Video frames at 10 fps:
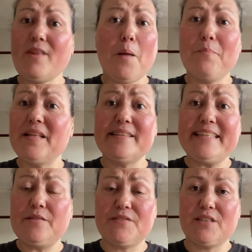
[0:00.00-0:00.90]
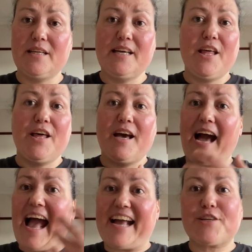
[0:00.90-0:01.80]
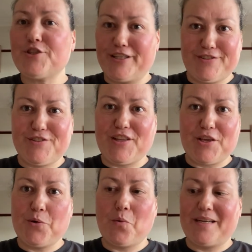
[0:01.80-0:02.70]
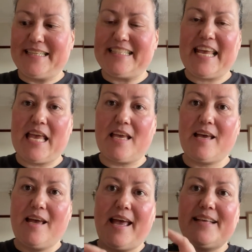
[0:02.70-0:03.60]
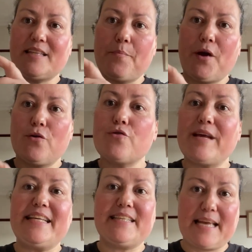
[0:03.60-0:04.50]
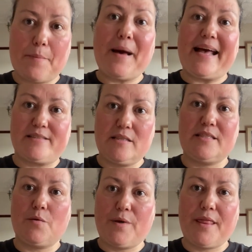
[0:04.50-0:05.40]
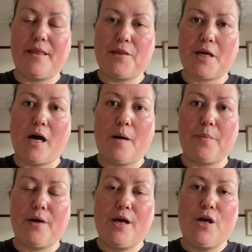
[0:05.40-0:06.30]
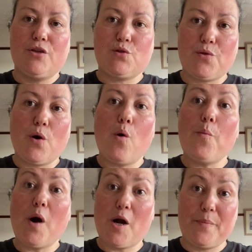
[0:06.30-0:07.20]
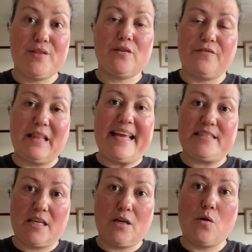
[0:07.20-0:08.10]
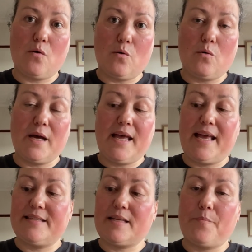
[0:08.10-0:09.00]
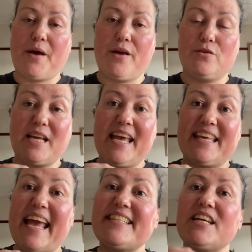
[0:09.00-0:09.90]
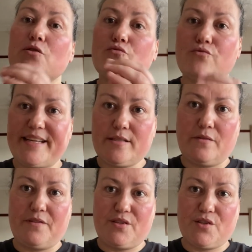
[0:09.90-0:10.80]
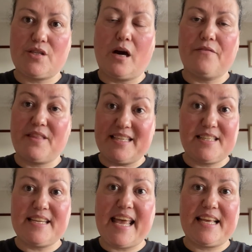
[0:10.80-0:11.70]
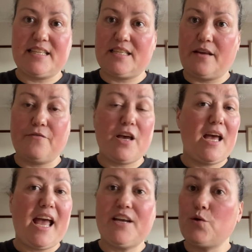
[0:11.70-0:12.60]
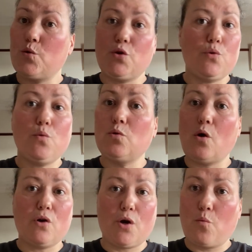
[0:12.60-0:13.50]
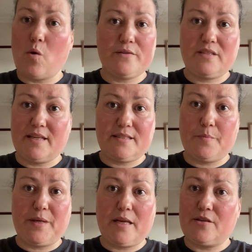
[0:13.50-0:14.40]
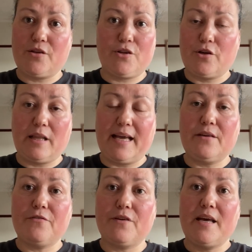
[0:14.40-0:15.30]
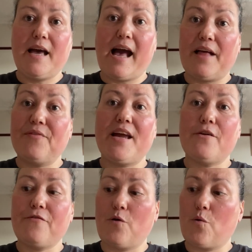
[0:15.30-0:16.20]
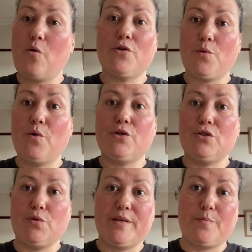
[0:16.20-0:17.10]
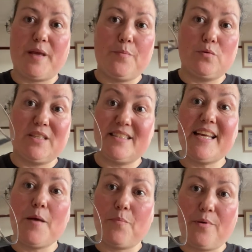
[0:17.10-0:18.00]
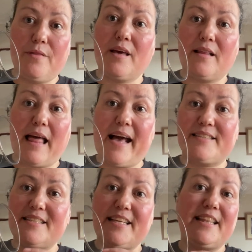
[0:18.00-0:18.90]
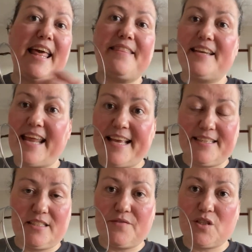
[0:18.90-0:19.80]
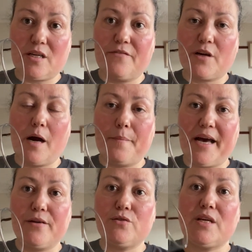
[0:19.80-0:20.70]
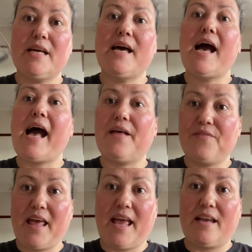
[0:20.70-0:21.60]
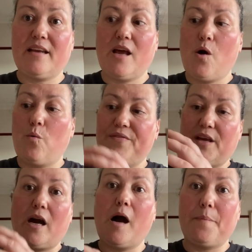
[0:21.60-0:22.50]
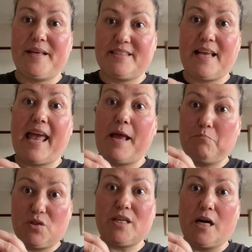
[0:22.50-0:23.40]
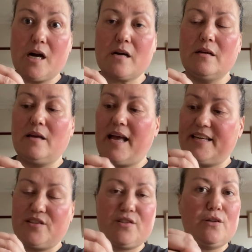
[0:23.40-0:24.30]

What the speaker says: beliefs, actions that you want to take is about creating capacity within the cup. So the whole purpose of letting go is about getting rid of the stuff that's negative, and you no longer want it to be in your life. And therefore what you want to do is be able to tip the glass to let the negative stuff come out. And then when the cup is emptier and it